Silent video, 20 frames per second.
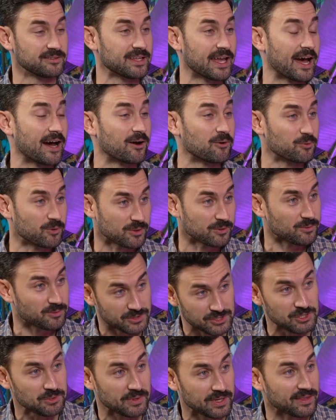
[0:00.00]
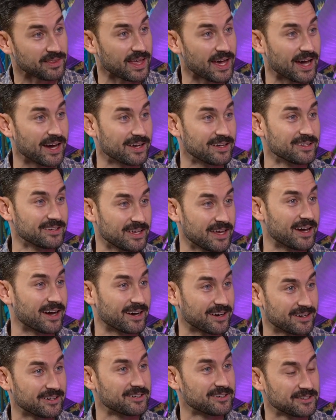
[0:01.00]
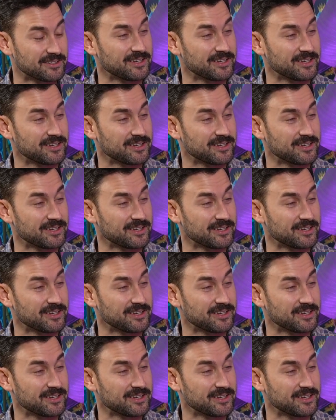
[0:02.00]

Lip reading: now we're doing that. Yeah.